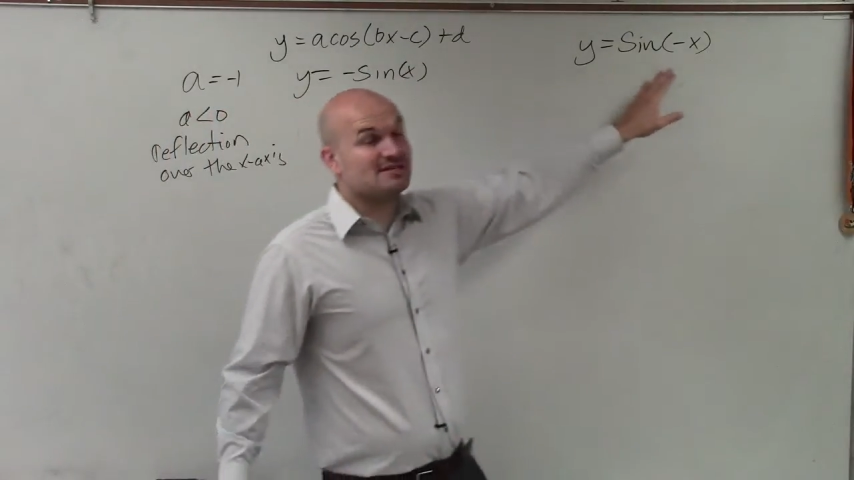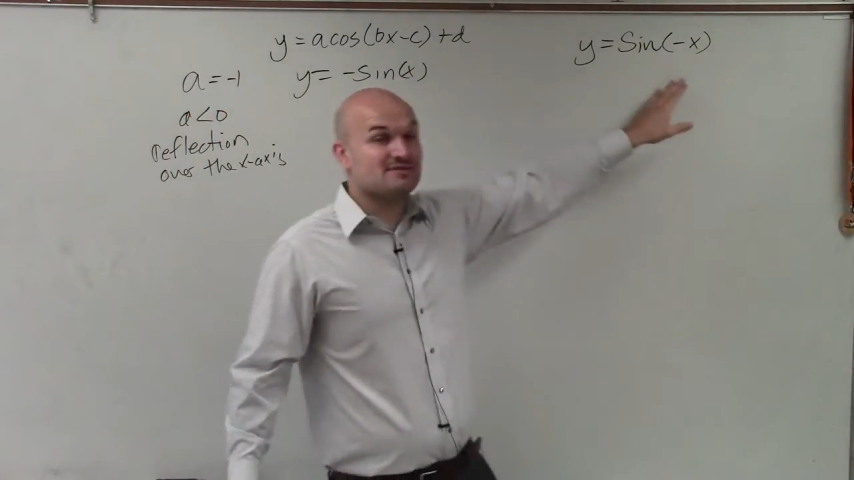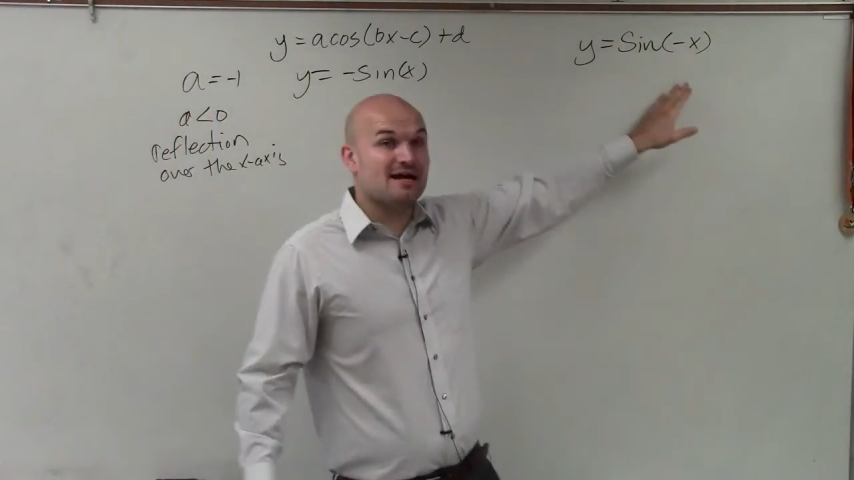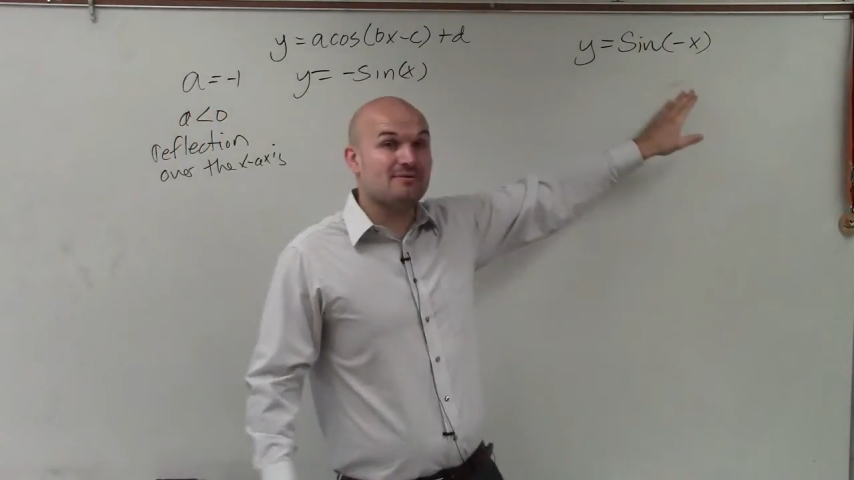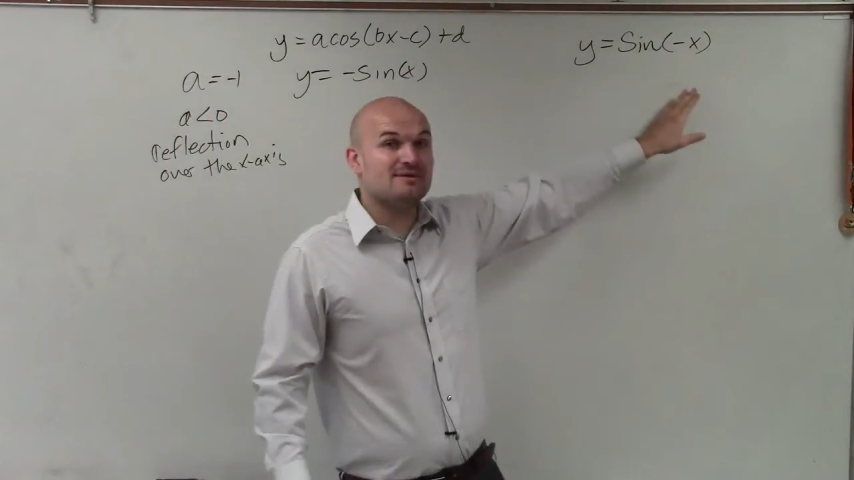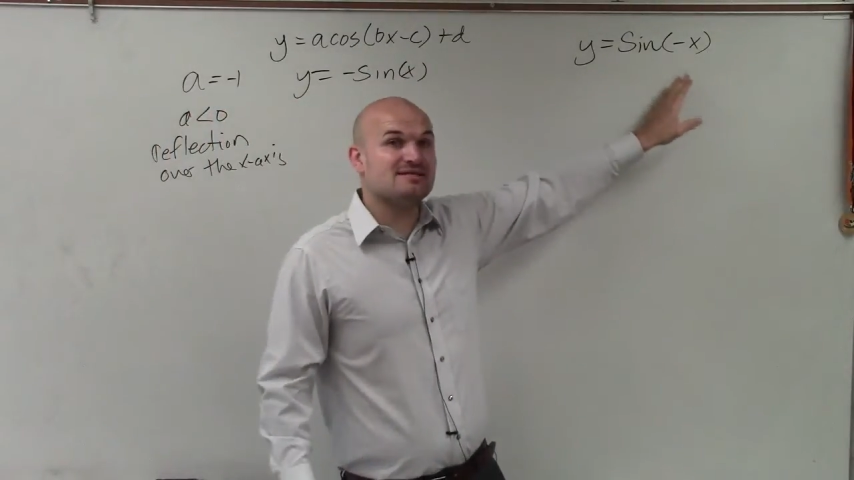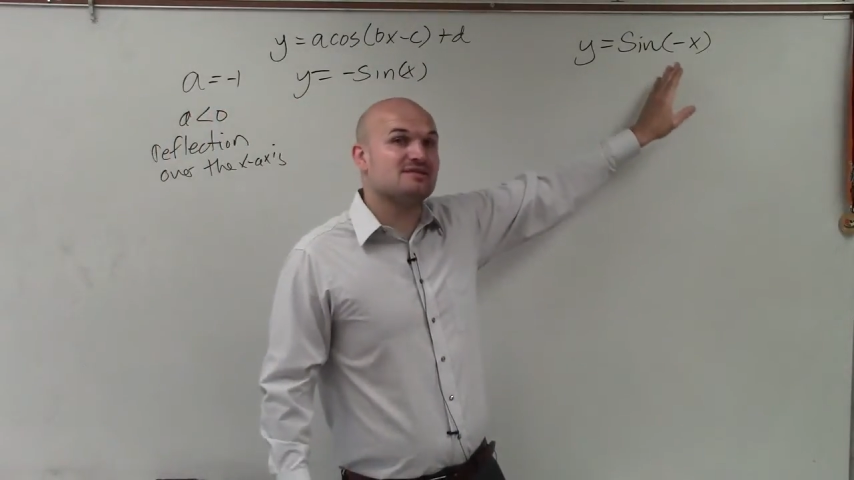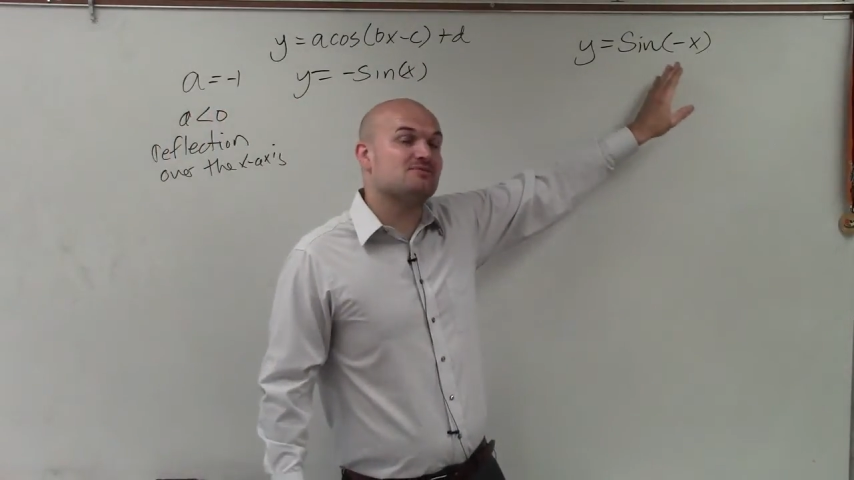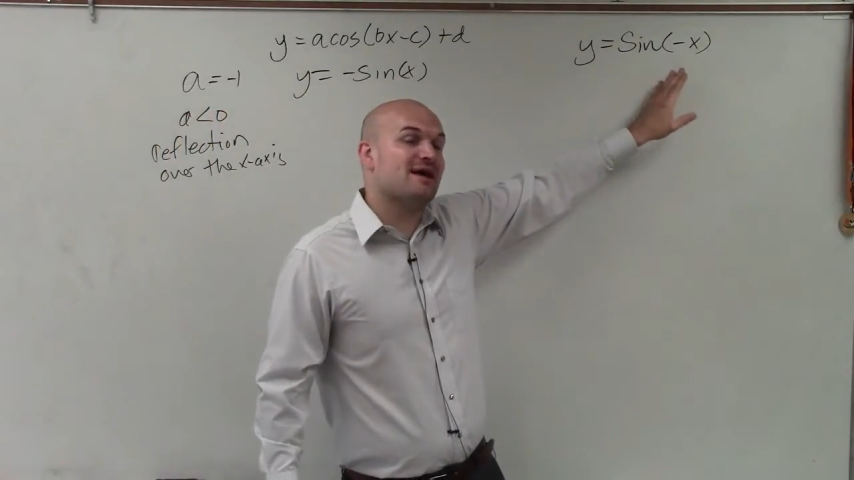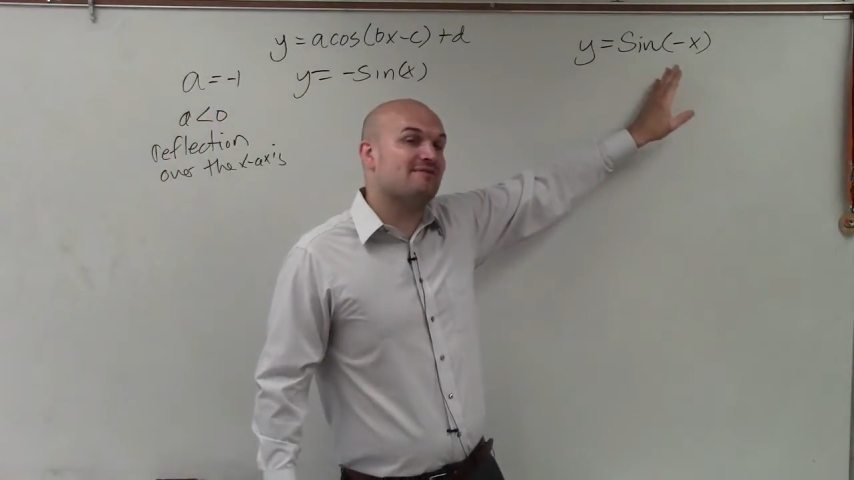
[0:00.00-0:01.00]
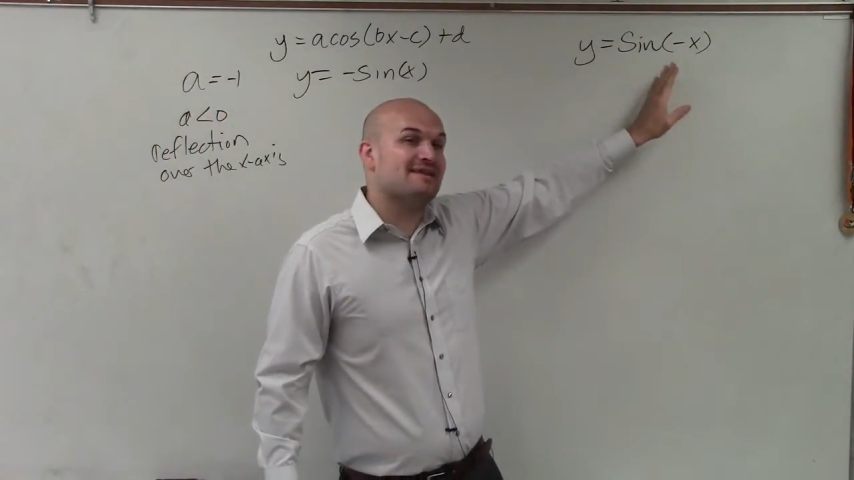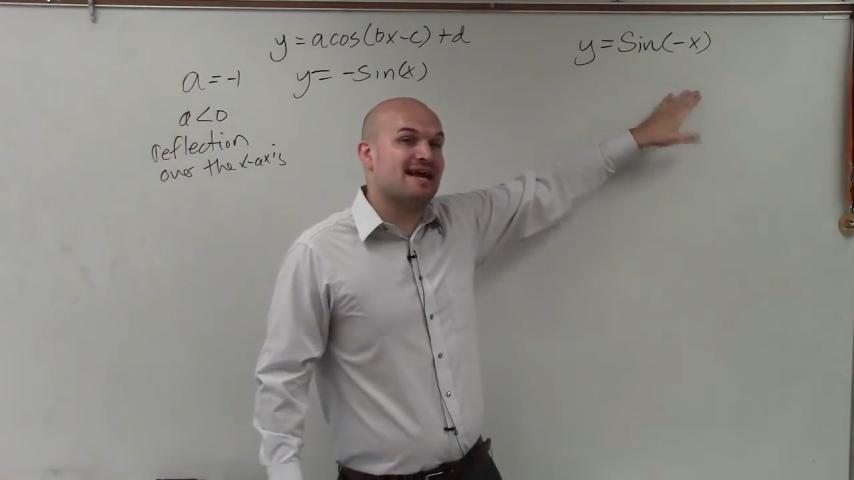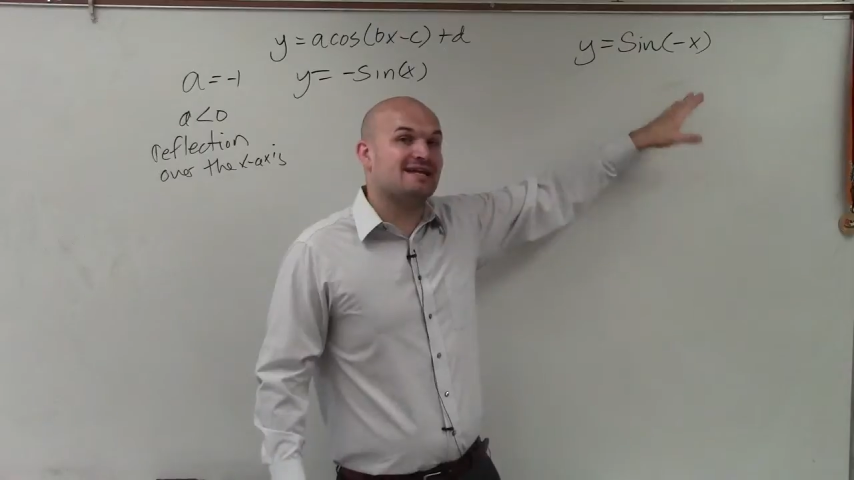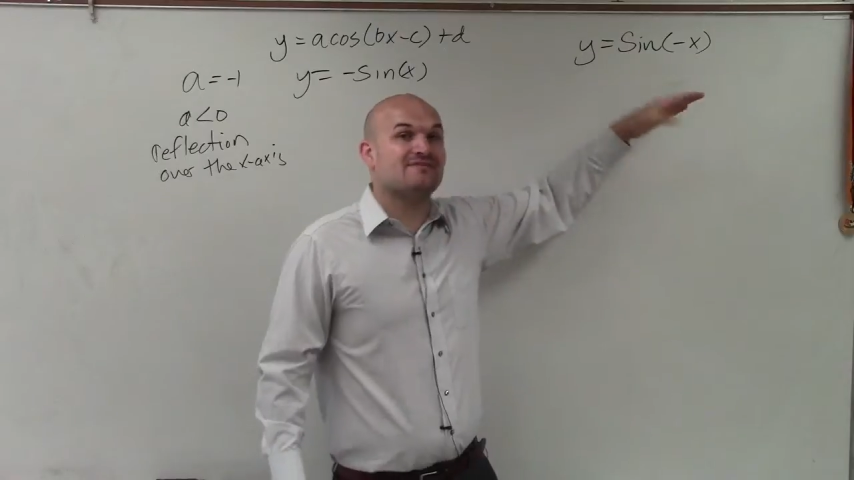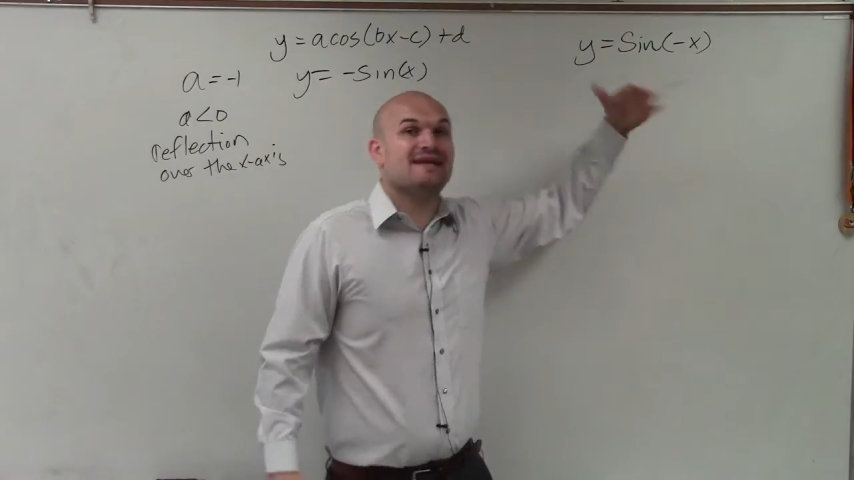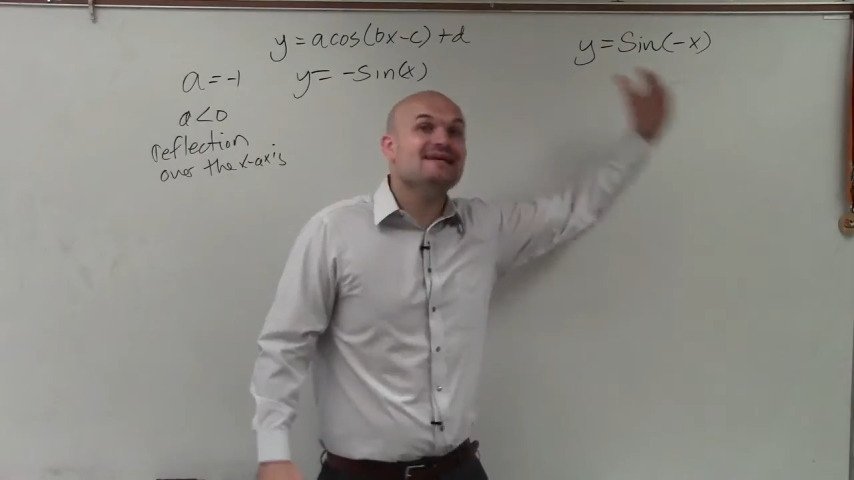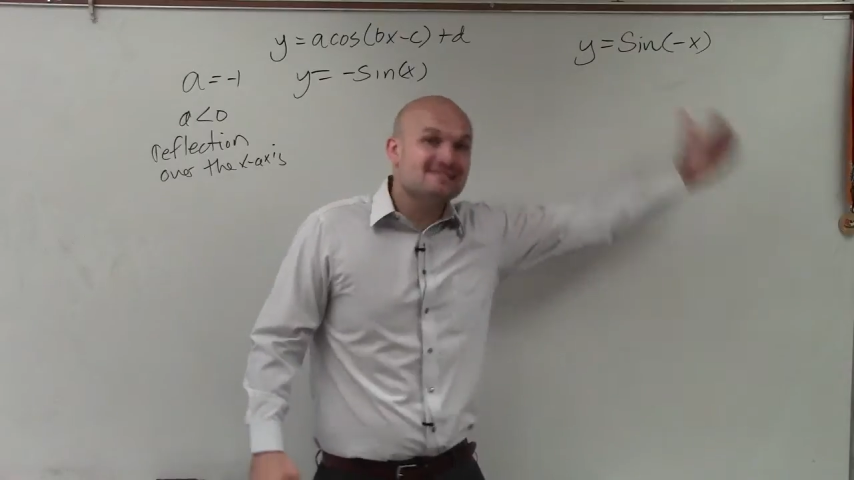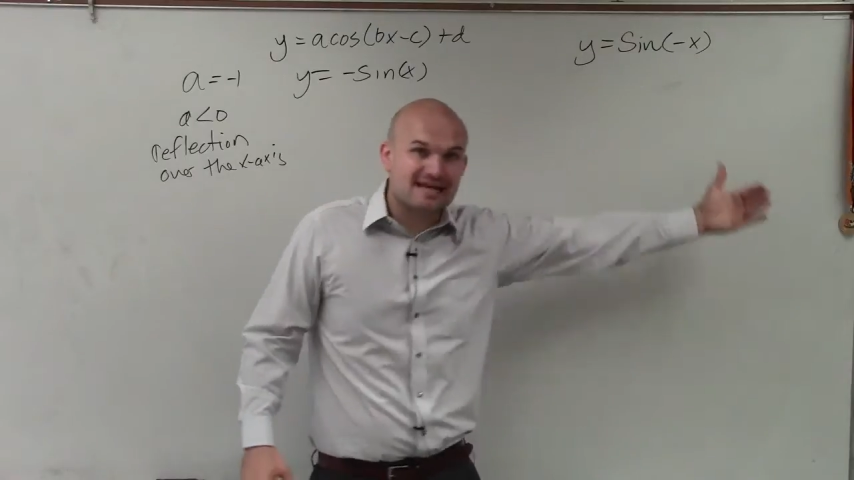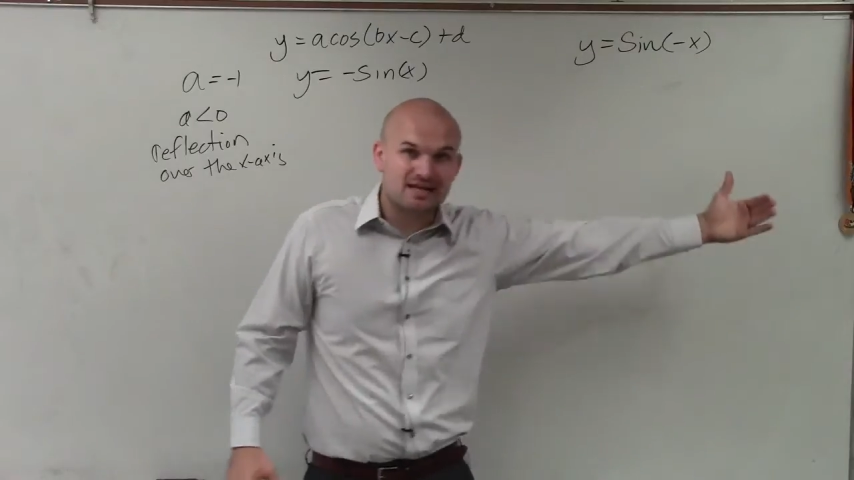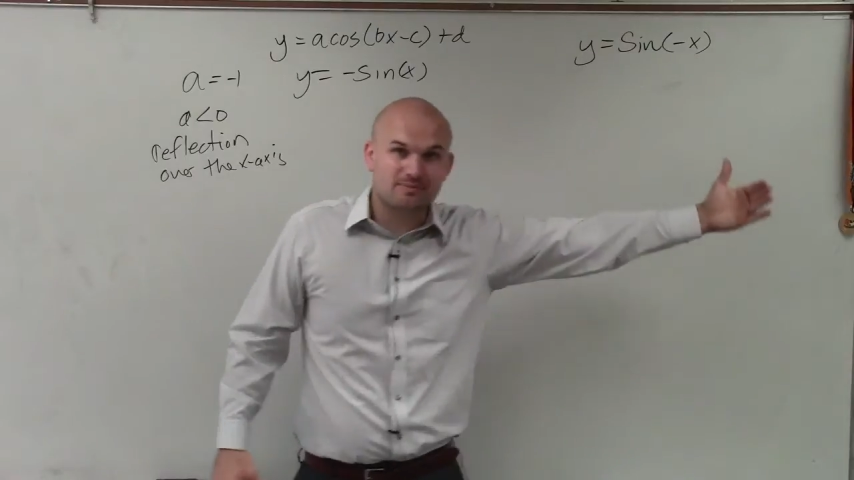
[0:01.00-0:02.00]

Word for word: so now since we have a negative inside the